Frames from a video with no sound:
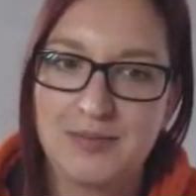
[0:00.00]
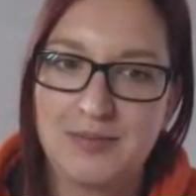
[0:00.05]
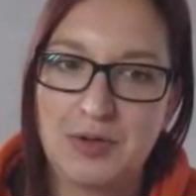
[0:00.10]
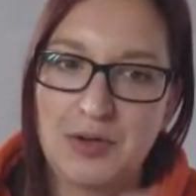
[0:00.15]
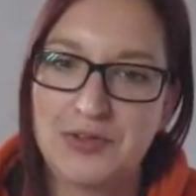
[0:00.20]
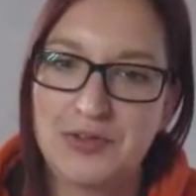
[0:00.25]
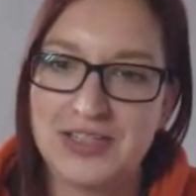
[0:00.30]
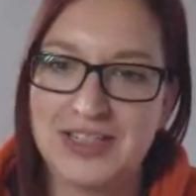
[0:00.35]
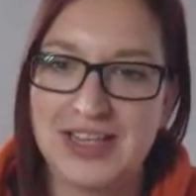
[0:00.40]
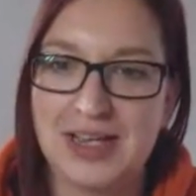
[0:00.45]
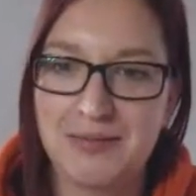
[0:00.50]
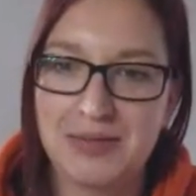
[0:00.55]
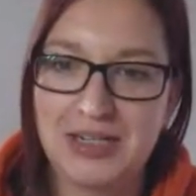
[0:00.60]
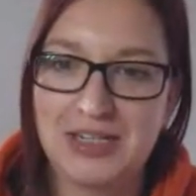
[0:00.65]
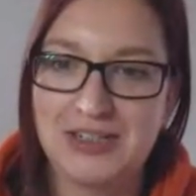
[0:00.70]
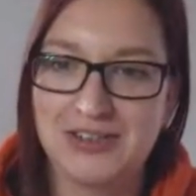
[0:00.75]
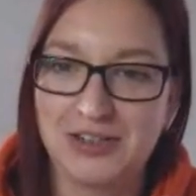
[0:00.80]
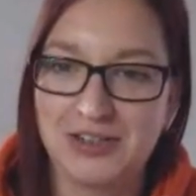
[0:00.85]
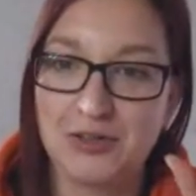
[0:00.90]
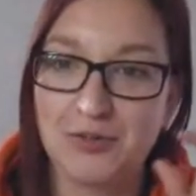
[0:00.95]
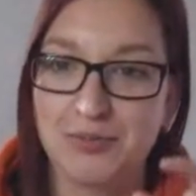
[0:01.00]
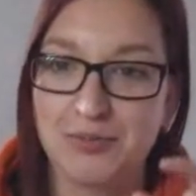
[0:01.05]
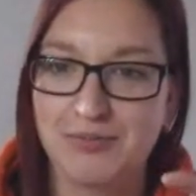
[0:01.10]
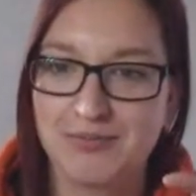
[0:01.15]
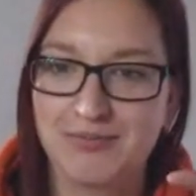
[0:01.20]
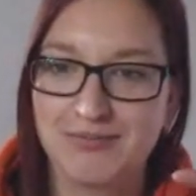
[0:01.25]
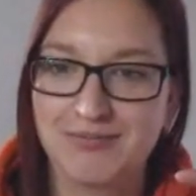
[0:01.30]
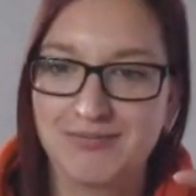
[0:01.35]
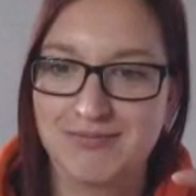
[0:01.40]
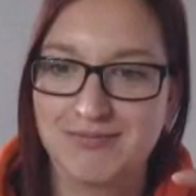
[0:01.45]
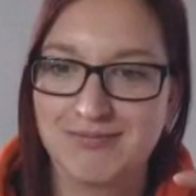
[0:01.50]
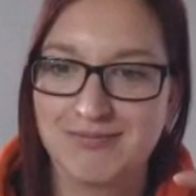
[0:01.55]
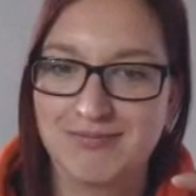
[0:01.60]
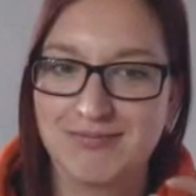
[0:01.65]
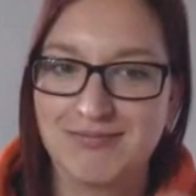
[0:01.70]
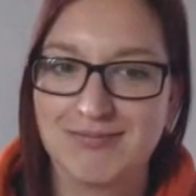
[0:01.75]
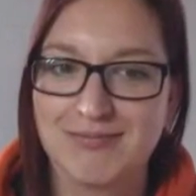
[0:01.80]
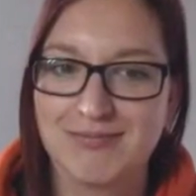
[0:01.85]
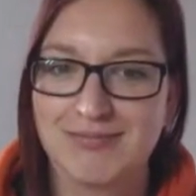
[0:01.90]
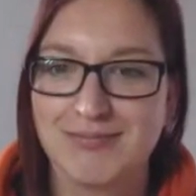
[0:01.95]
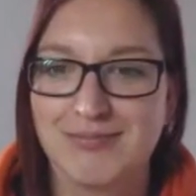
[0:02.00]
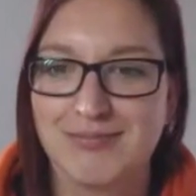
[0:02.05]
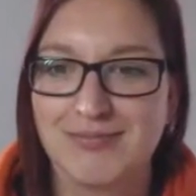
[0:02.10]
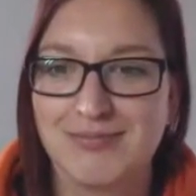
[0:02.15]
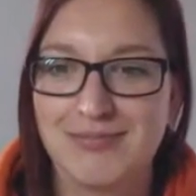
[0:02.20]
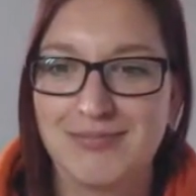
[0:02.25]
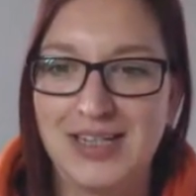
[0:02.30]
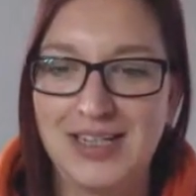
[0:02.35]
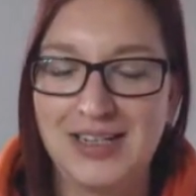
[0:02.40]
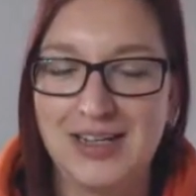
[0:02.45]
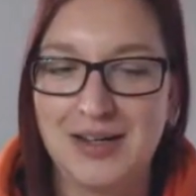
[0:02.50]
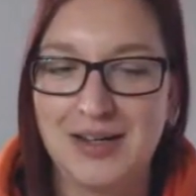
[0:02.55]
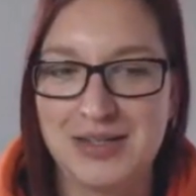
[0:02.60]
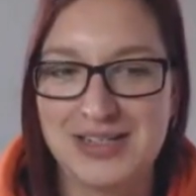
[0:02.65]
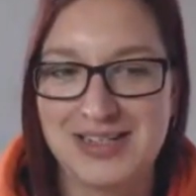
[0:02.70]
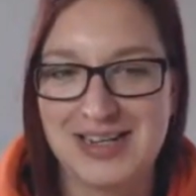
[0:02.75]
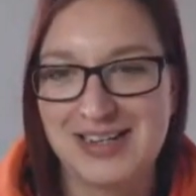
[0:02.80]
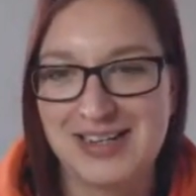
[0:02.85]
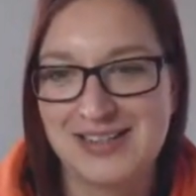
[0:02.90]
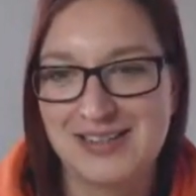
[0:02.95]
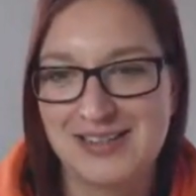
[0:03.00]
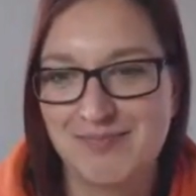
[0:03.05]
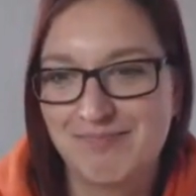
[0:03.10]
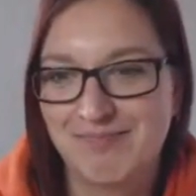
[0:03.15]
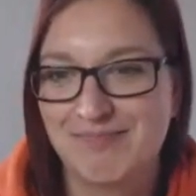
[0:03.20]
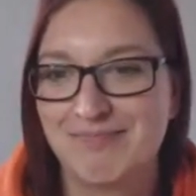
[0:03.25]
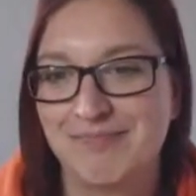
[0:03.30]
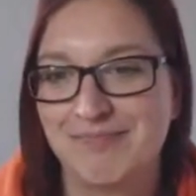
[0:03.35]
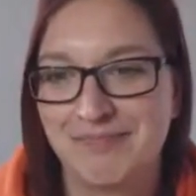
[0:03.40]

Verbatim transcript: But obviously that means that your income is less.